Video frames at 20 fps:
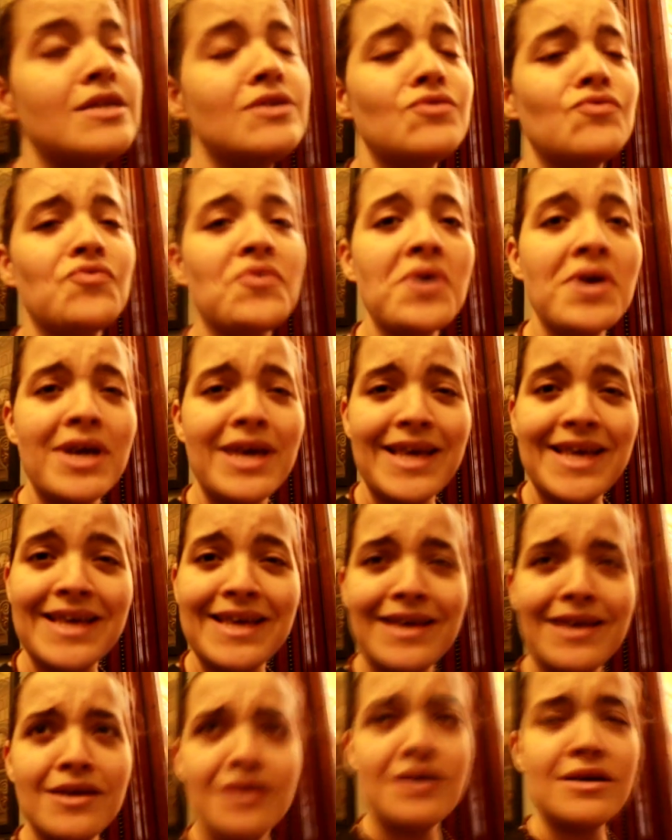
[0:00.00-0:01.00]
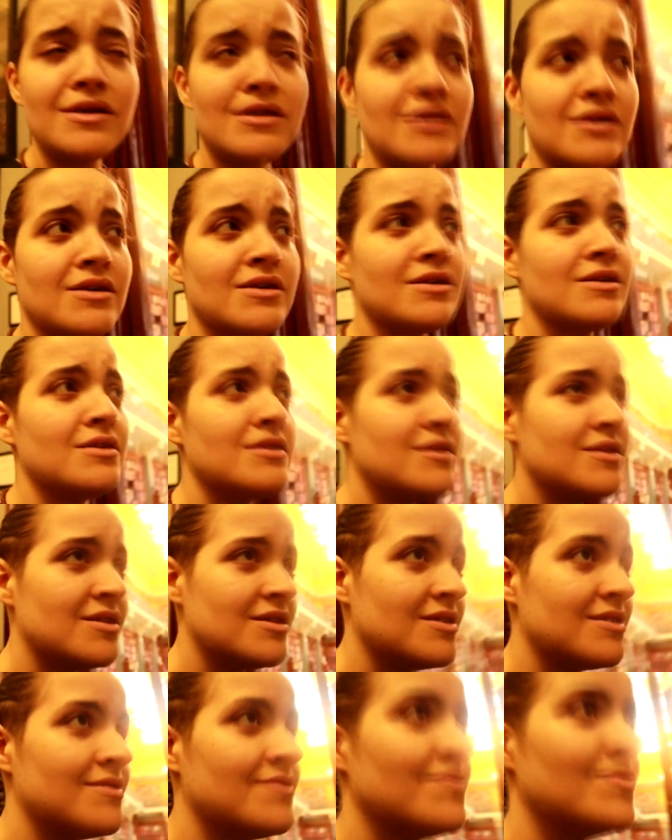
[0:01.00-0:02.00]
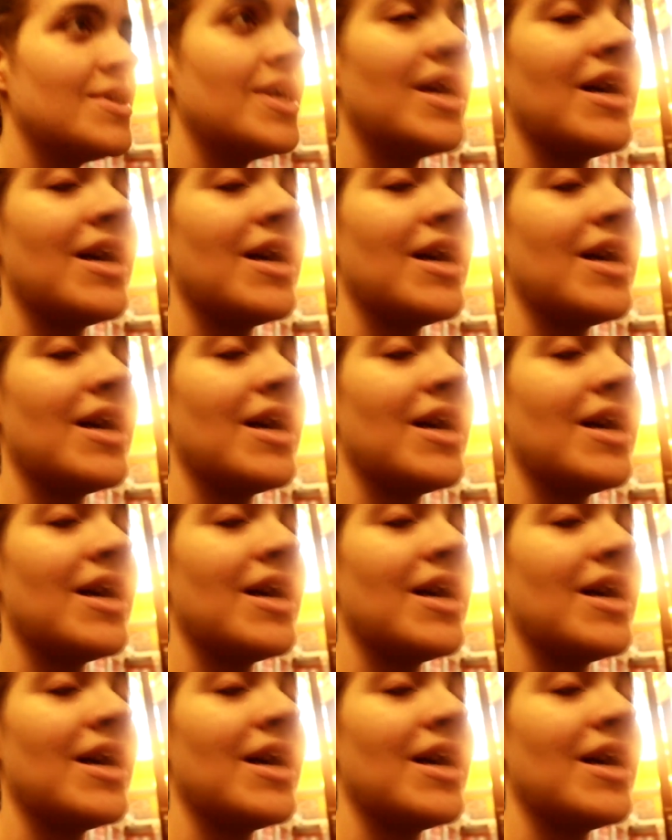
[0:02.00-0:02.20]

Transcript: Museum was still nice. Yeah.